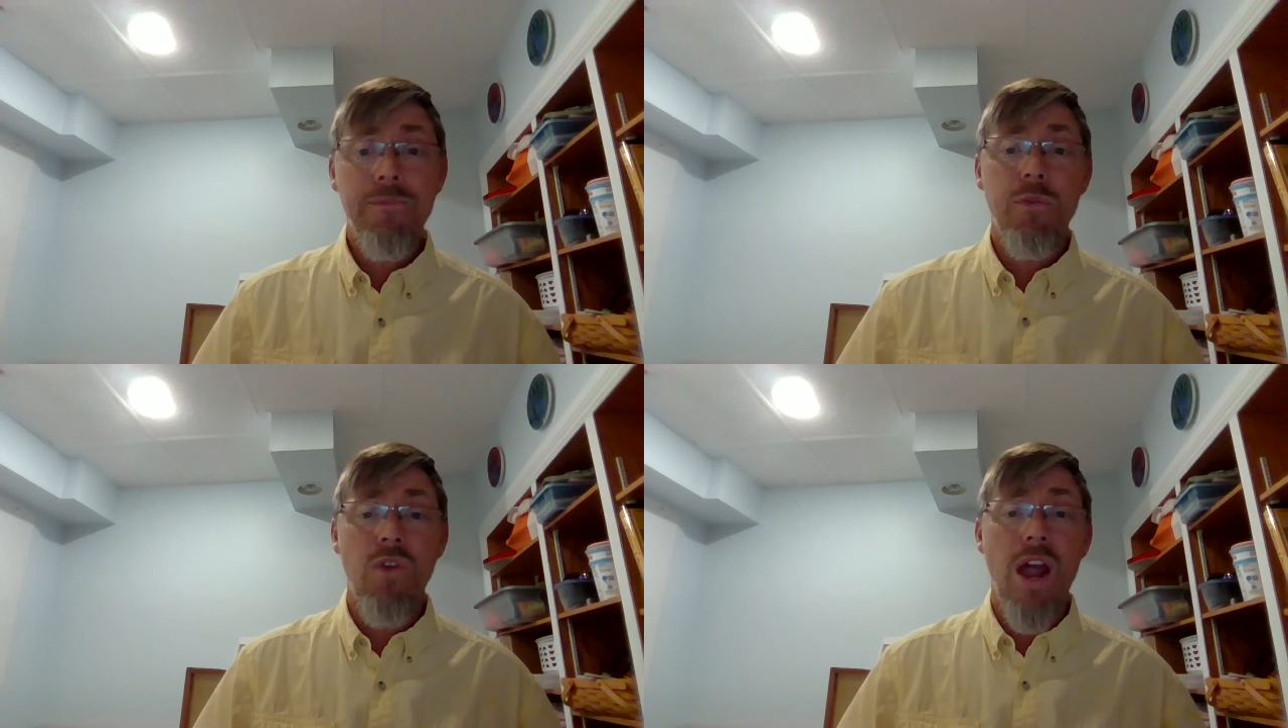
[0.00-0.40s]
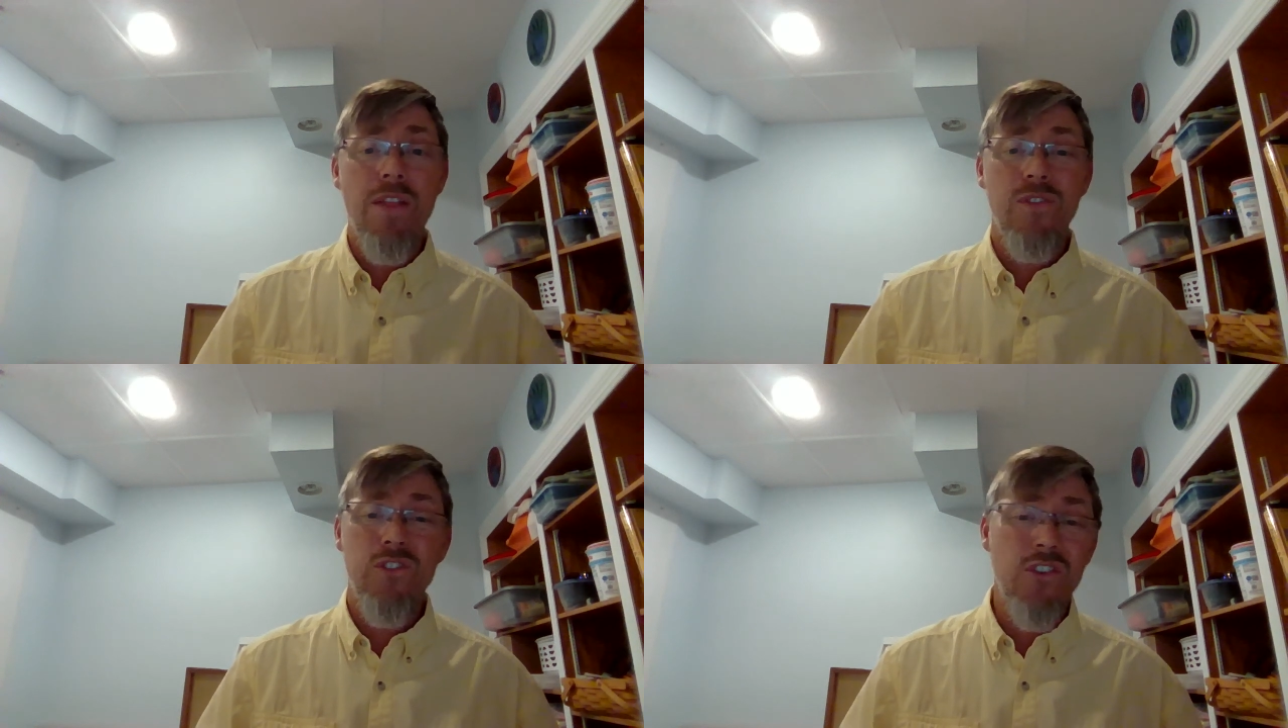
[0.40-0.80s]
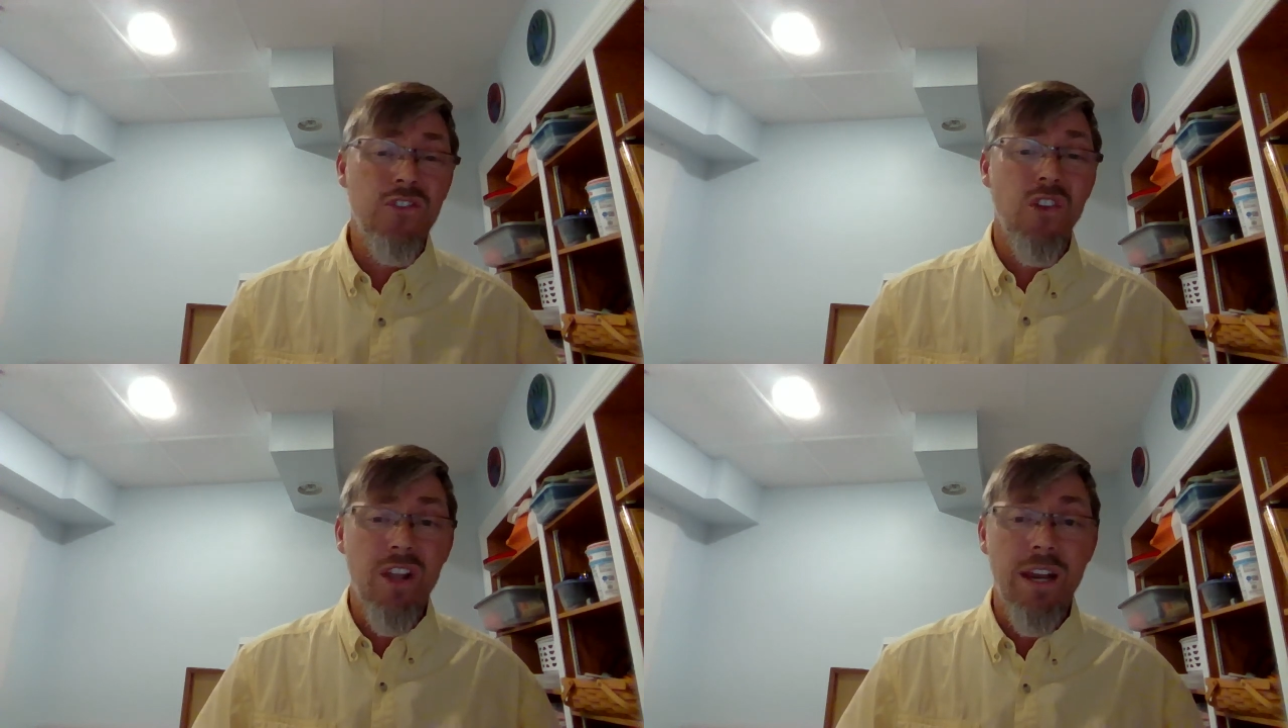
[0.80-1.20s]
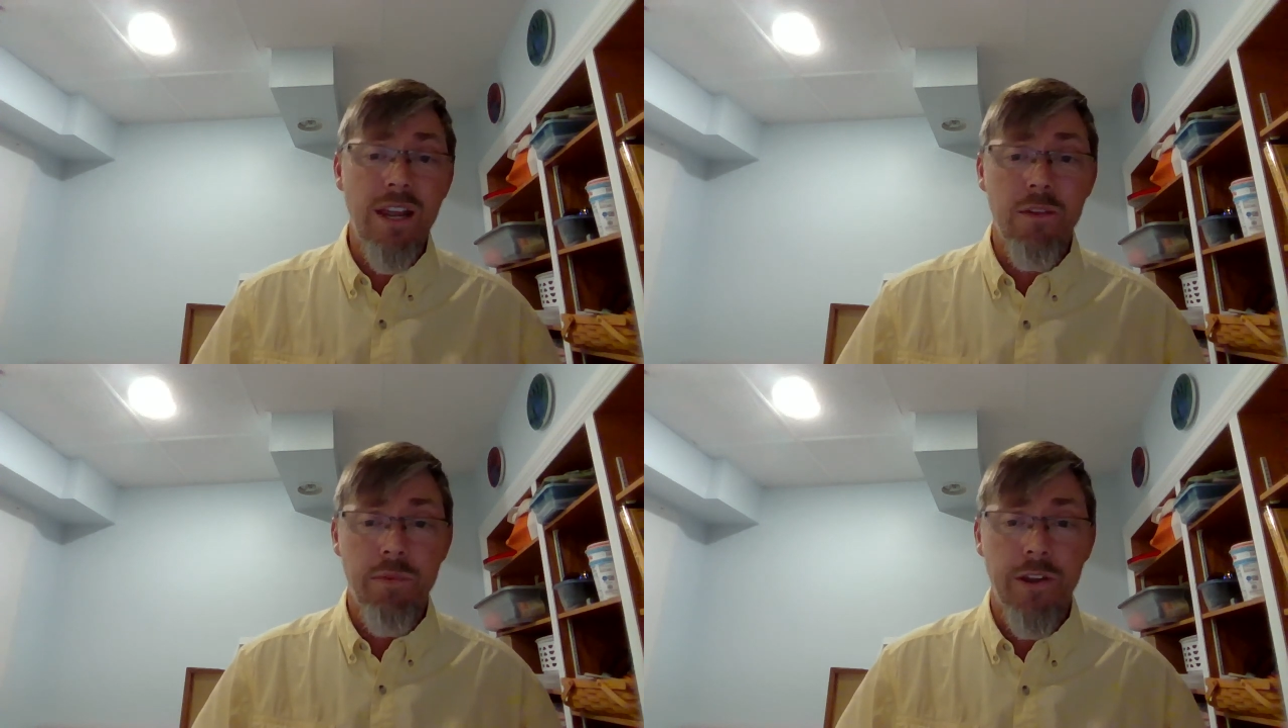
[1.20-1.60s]
rather than just looking
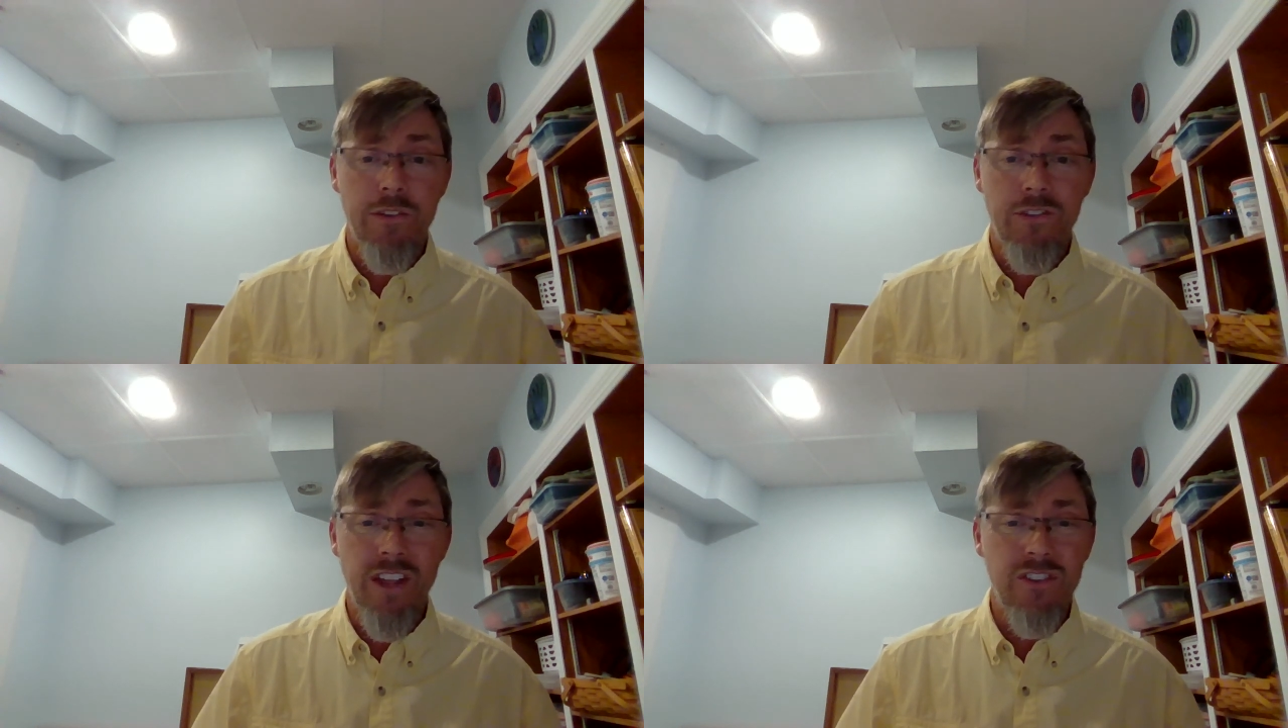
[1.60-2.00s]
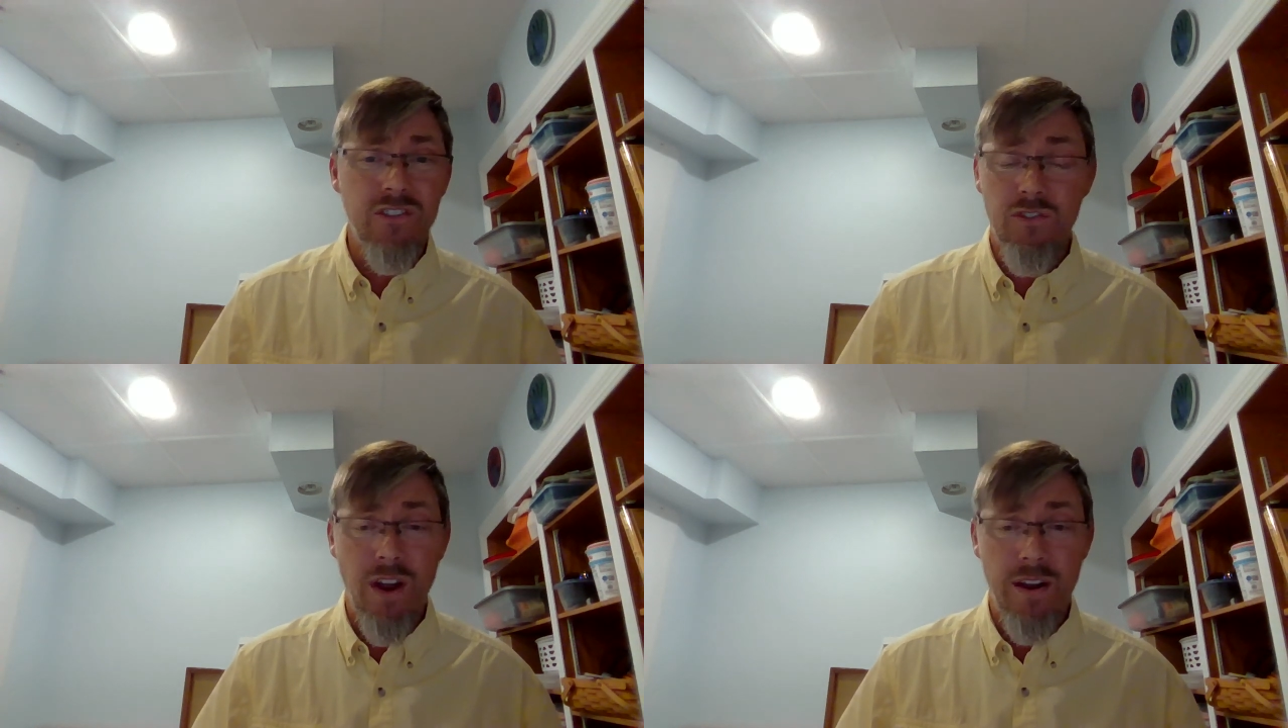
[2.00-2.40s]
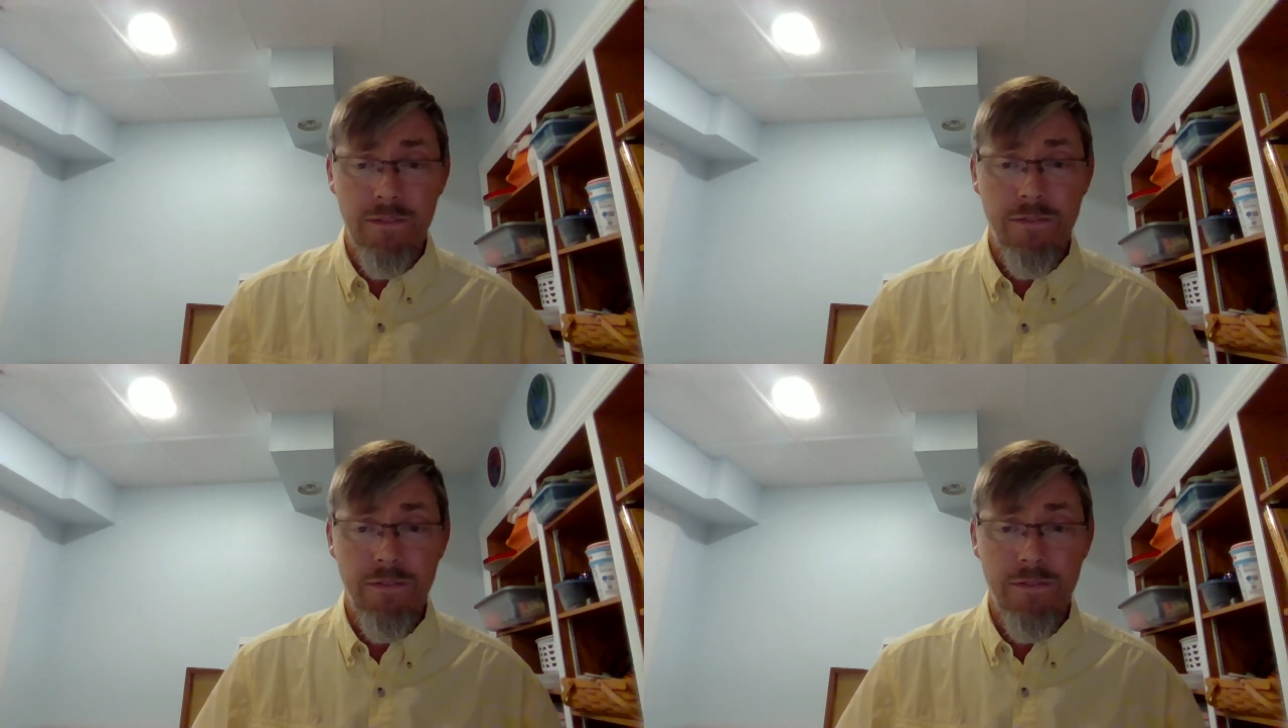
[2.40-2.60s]
at the presentation trying to